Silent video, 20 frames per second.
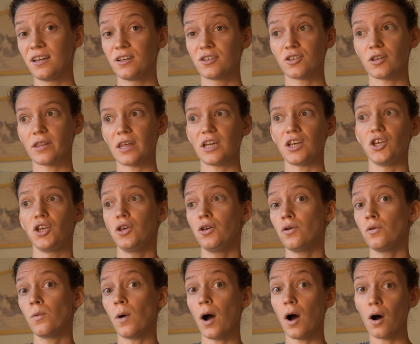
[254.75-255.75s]
so that
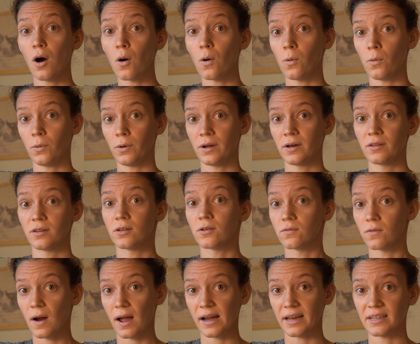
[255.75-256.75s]
you own the
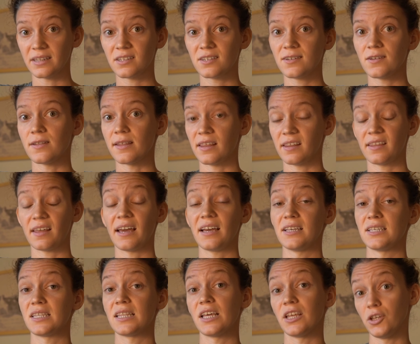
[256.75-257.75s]
rights to the
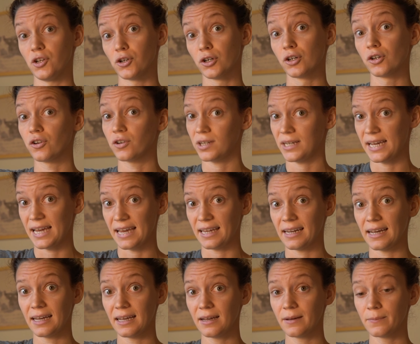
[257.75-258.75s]
things that you're
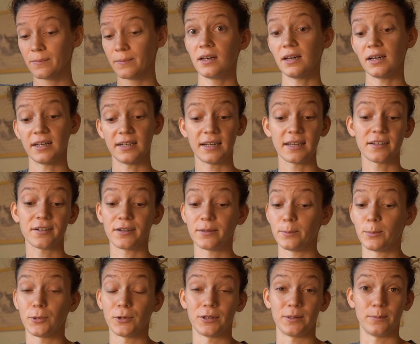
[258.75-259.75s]
creating. Another
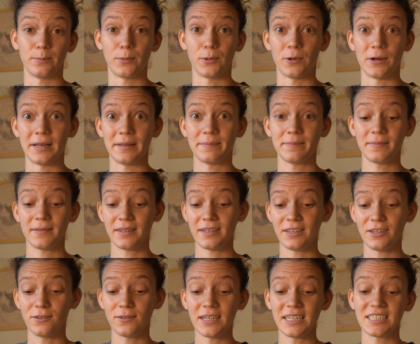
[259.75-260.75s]
important point,
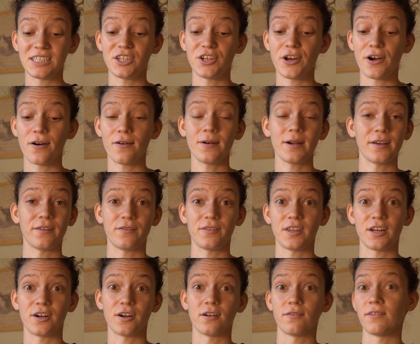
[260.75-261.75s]
you need to know if
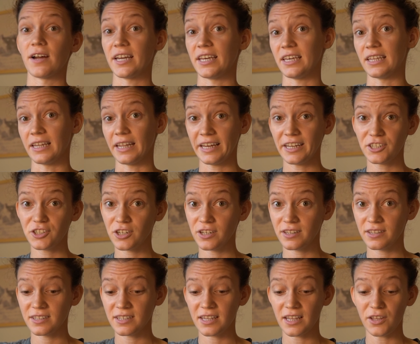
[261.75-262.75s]
there are
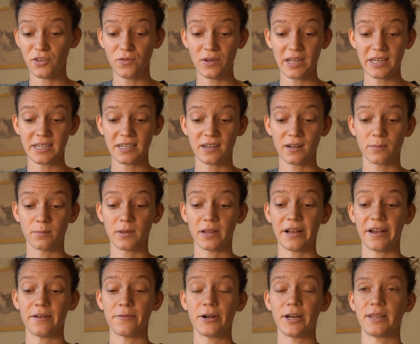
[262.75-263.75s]
regulations that you need to
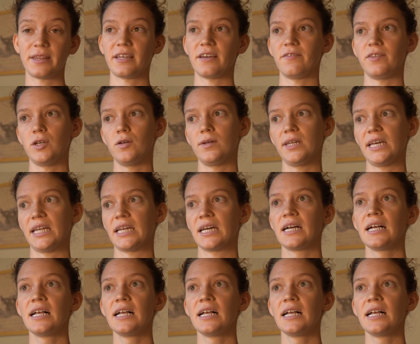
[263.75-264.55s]
comply with, if you need